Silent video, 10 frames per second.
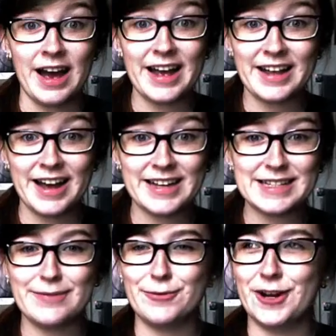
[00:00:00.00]
Hi
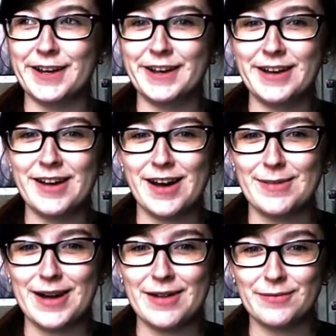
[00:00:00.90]
guys, I'm Veronica.
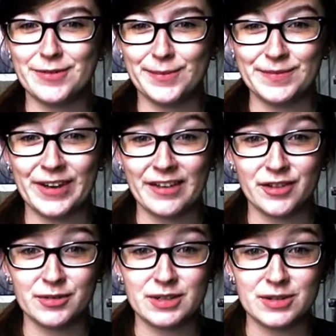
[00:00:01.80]
I'm from
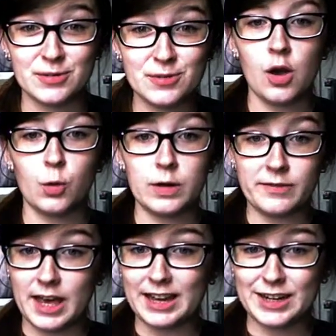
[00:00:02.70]
FiveOhToo.
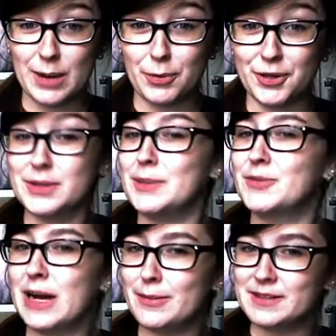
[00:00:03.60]
We've gained a couple new
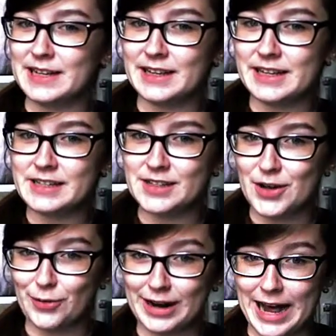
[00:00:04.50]
subscribers lately,
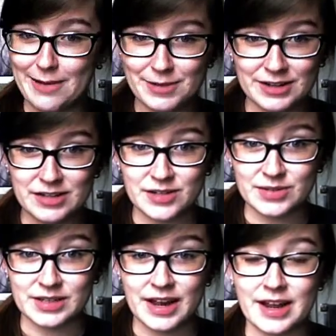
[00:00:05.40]
so what I'm gonna do
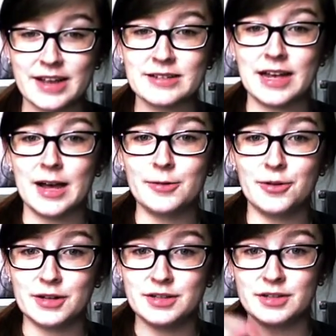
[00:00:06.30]
today is I'm
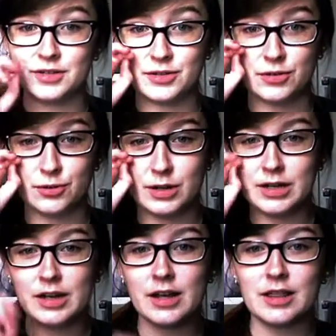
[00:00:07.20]
going to do
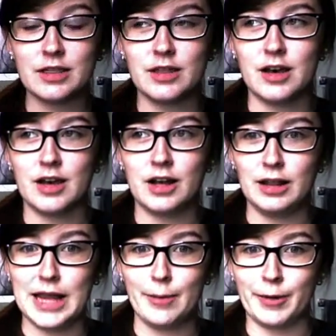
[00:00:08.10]
the
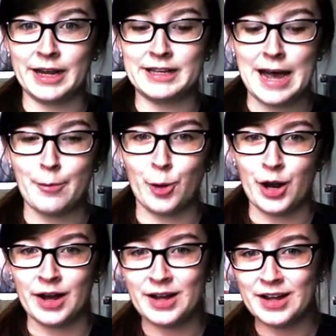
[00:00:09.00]

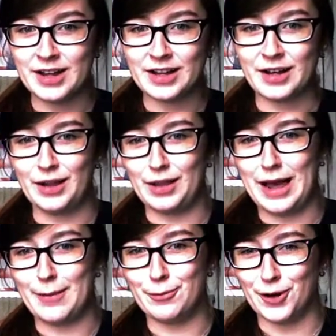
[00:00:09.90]

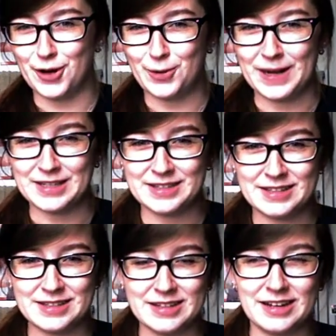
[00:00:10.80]

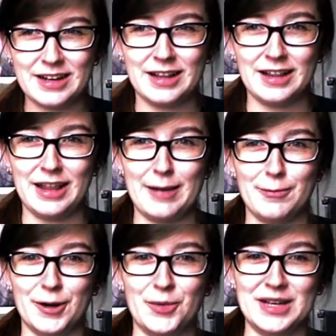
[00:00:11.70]

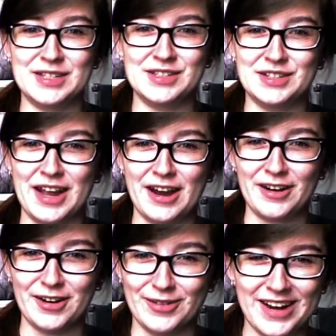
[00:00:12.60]

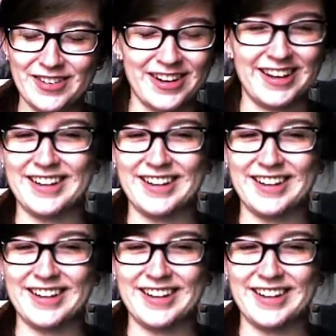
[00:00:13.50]
Collabrakaquestionaire or whatever,